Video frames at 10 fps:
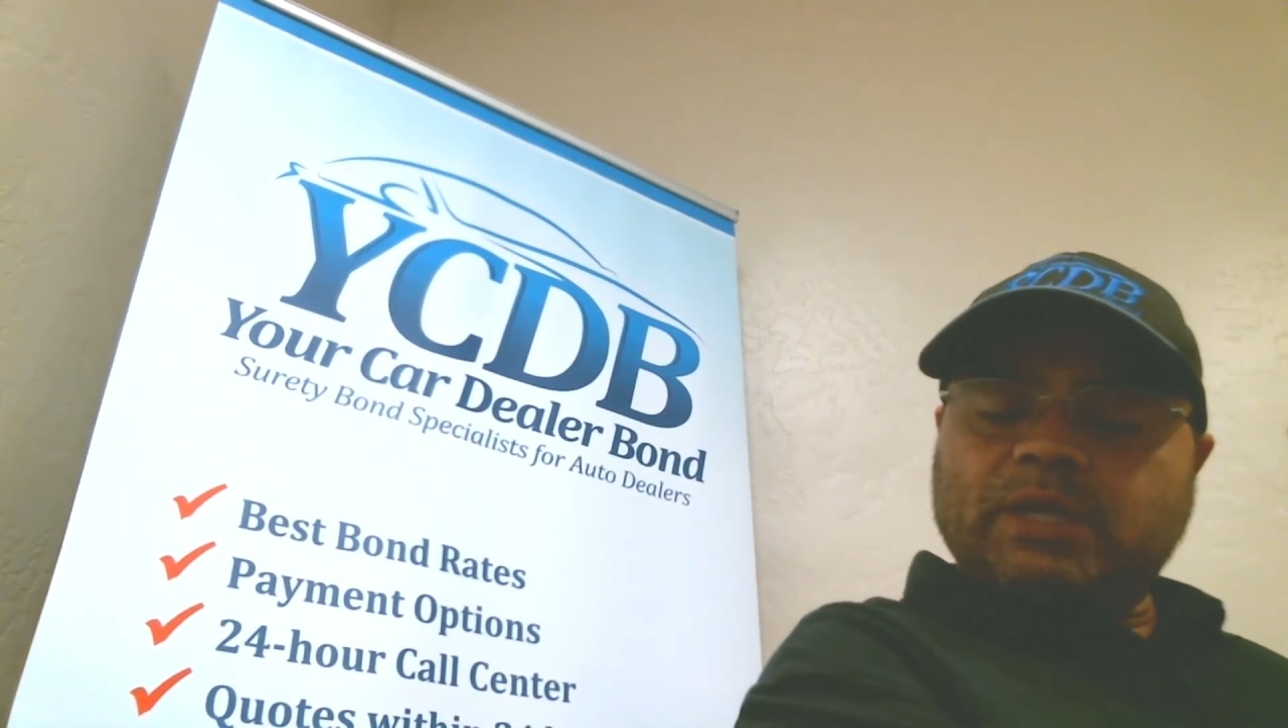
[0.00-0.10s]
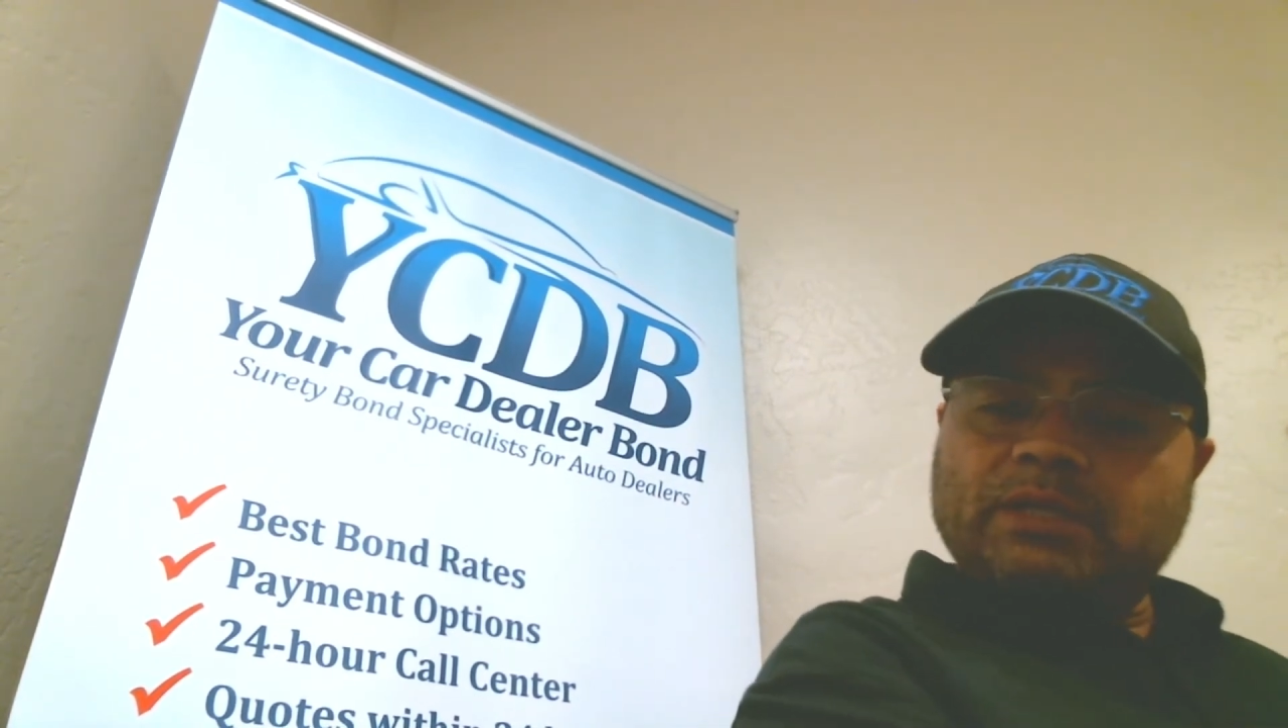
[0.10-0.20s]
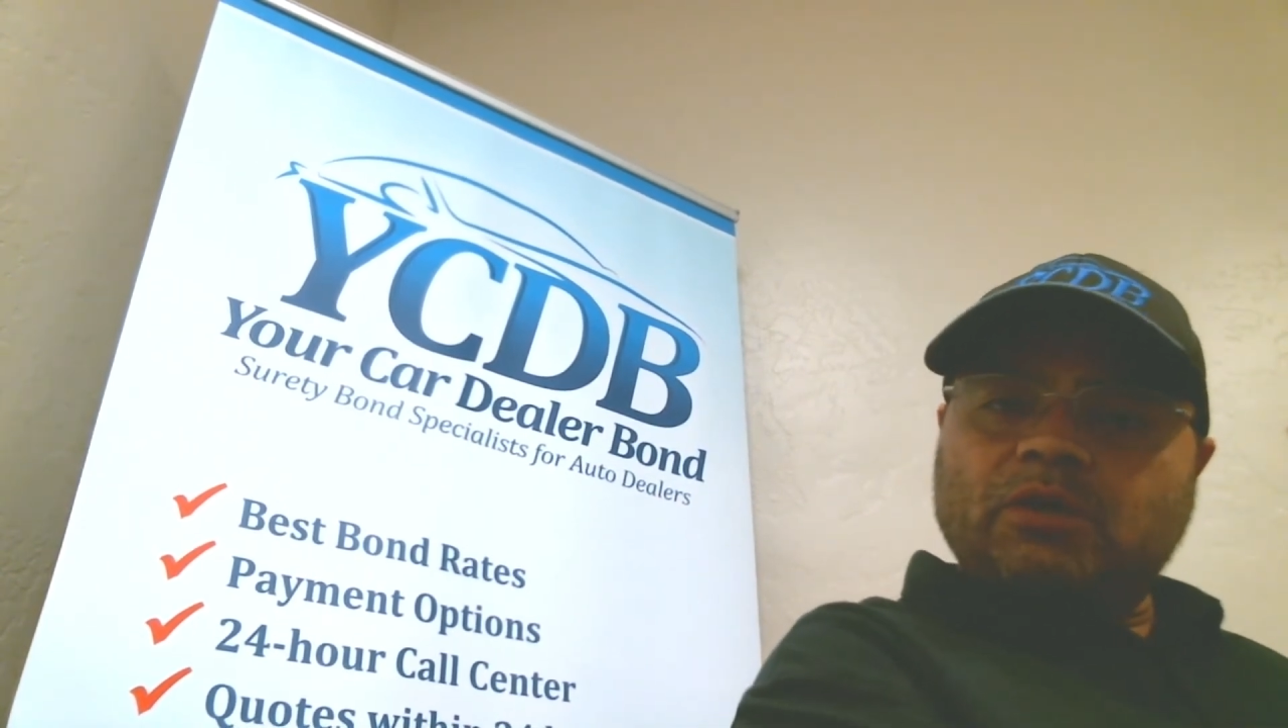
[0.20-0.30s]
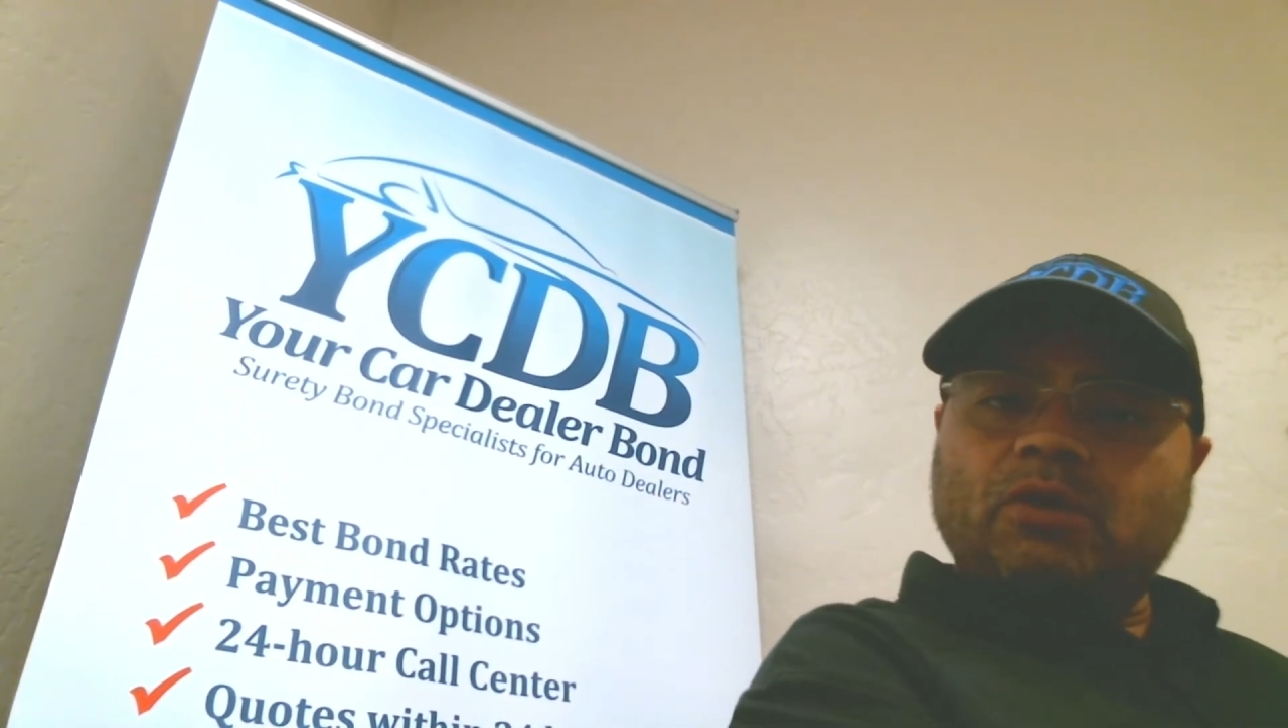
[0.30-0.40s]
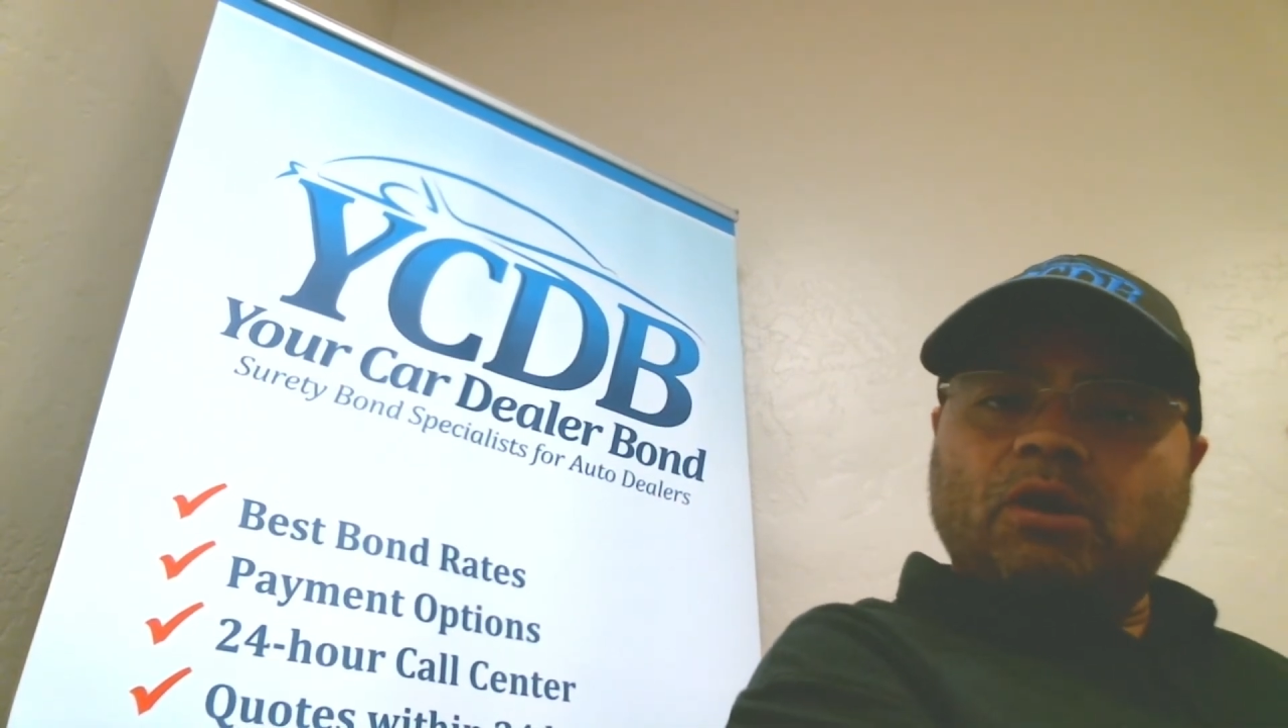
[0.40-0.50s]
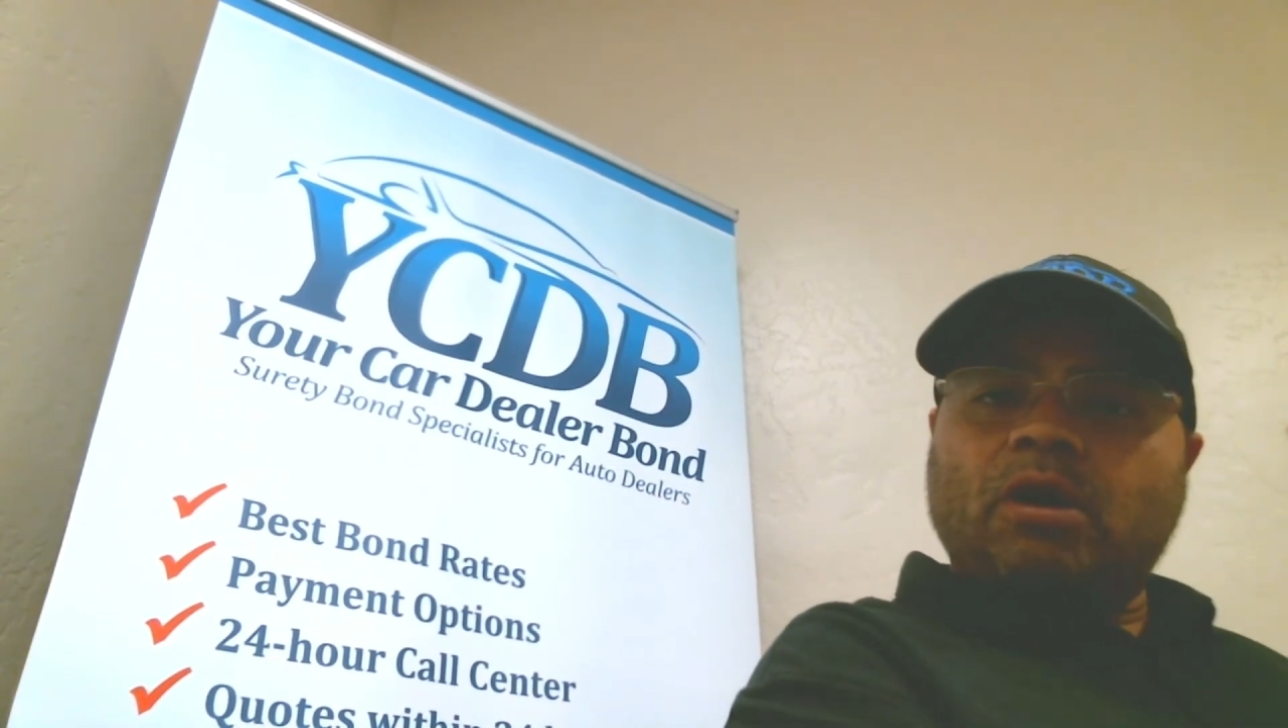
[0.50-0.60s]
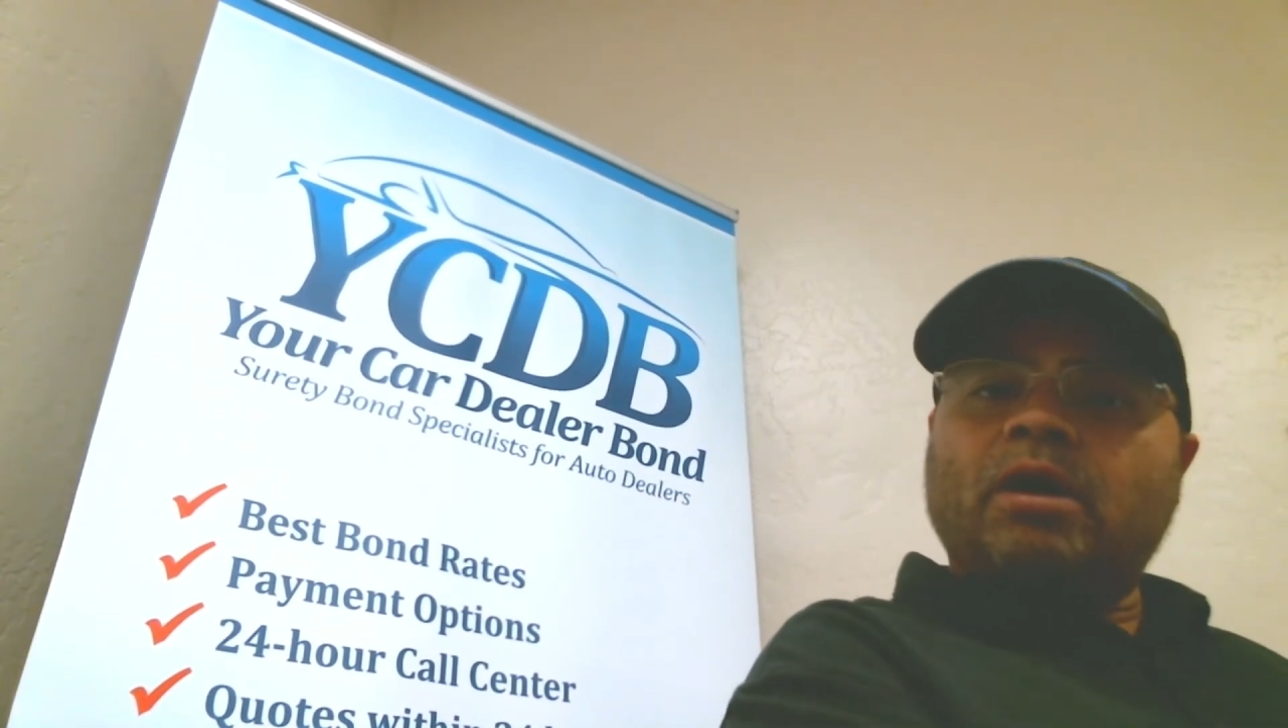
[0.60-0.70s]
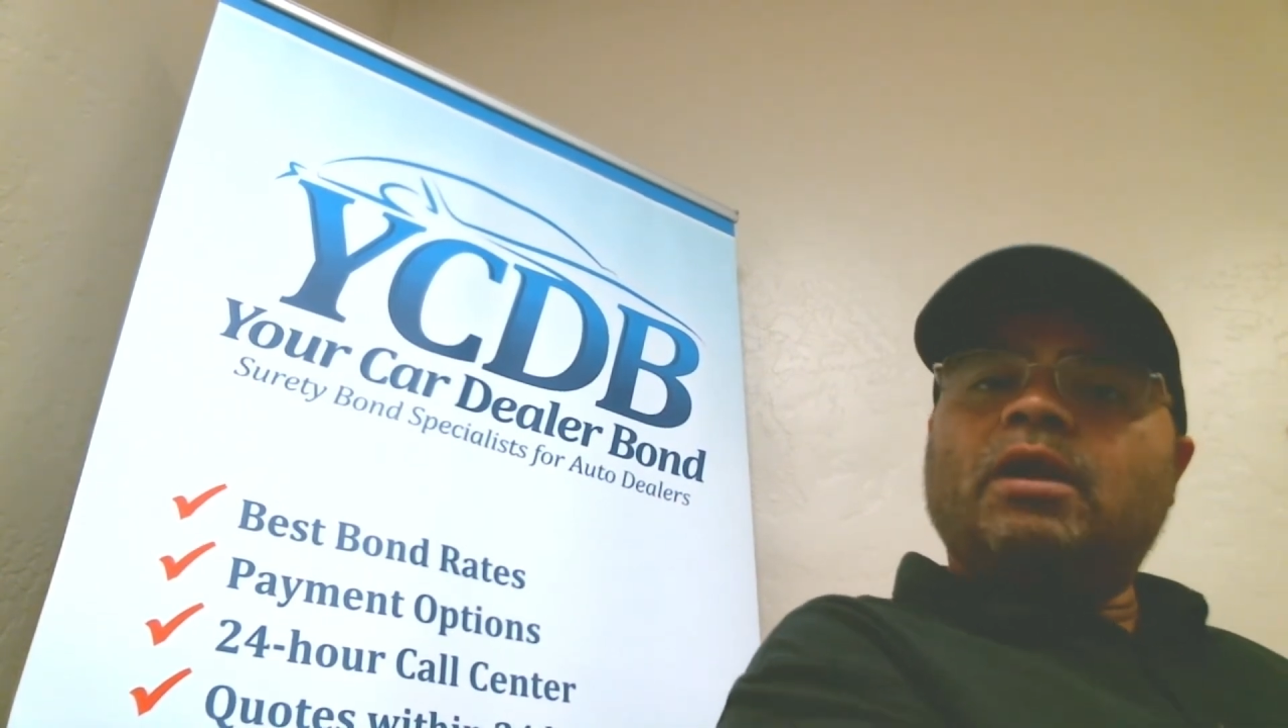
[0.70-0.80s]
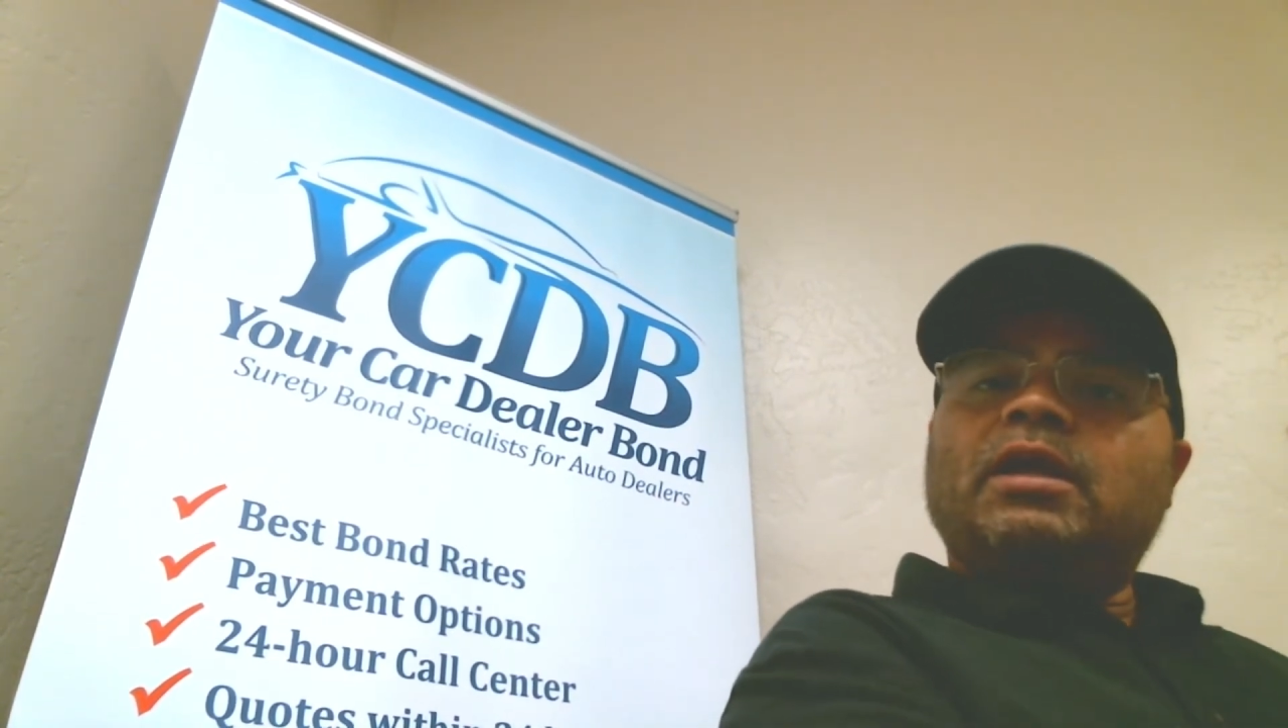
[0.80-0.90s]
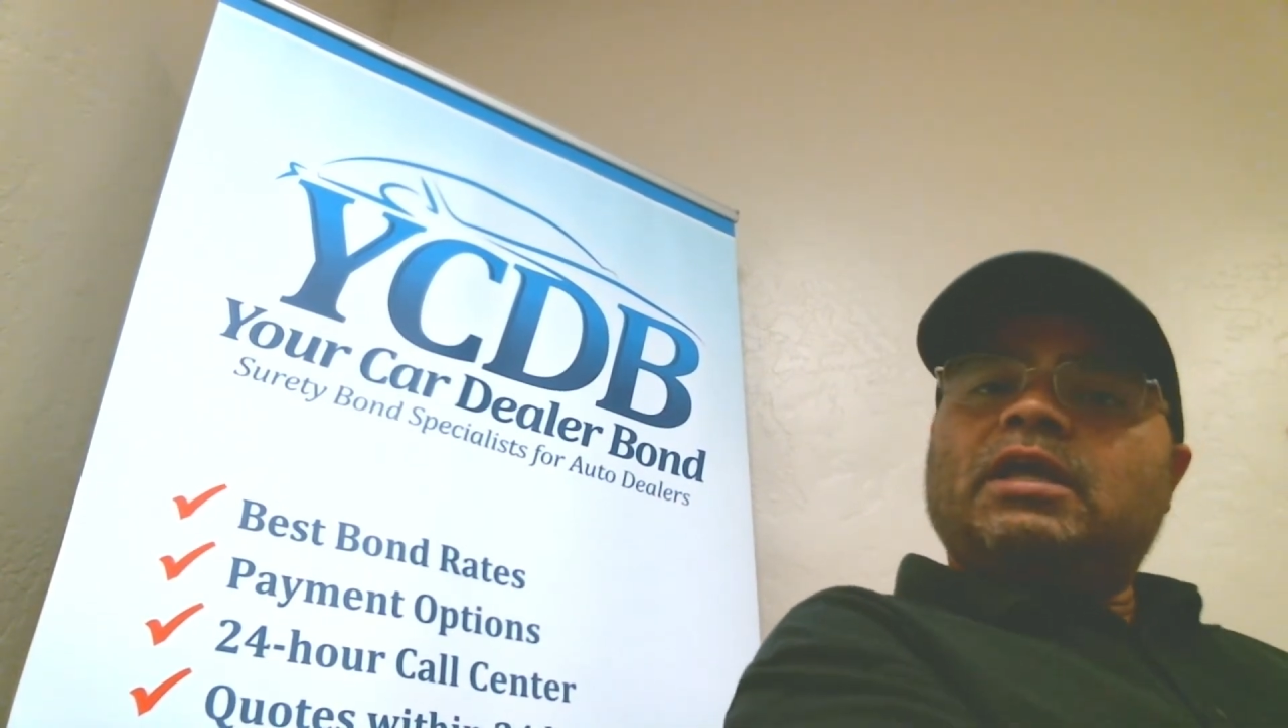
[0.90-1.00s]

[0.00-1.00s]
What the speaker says: that car,